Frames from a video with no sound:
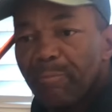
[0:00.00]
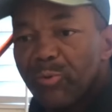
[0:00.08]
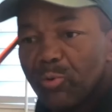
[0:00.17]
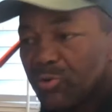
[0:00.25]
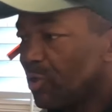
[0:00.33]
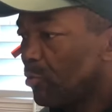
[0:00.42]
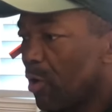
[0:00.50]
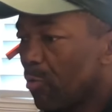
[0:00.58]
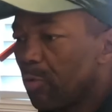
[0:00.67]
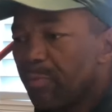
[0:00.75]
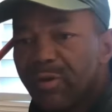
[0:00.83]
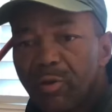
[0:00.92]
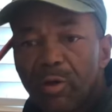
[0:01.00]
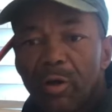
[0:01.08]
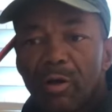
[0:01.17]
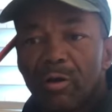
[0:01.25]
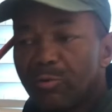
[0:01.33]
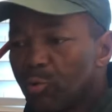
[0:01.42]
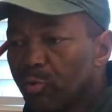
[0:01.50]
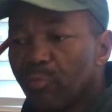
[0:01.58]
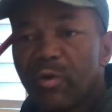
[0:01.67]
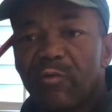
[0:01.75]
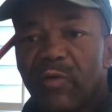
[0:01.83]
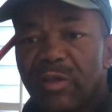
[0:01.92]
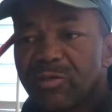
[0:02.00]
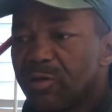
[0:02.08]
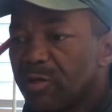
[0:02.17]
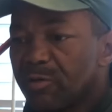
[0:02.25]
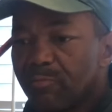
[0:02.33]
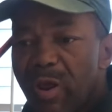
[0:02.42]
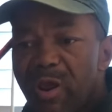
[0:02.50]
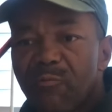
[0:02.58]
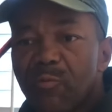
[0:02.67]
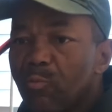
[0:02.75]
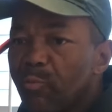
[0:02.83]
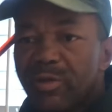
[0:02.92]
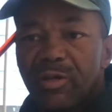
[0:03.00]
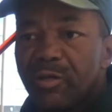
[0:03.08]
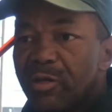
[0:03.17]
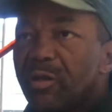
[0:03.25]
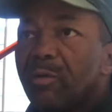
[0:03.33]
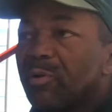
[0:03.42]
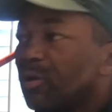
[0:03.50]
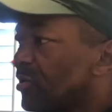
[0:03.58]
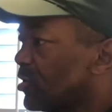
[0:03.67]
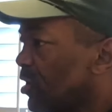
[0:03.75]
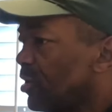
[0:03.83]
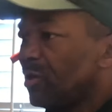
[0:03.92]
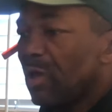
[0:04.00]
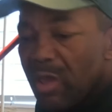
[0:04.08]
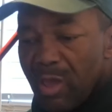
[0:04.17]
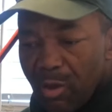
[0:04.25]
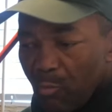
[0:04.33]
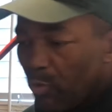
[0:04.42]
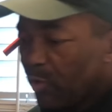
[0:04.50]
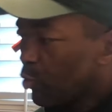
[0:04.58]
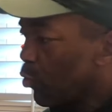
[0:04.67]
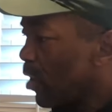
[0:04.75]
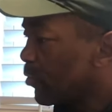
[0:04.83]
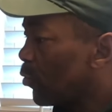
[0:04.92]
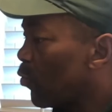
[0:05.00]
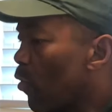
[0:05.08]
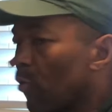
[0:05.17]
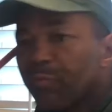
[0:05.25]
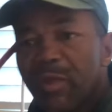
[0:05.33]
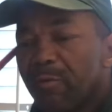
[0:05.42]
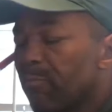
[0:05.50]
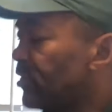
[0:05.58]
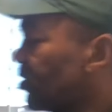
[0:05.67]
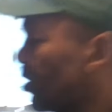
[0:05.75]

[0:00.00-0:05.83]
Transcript: you see where we've been uh, doing a renovation in this bathroom. We did the demolition. We tore out the wall. Cameron,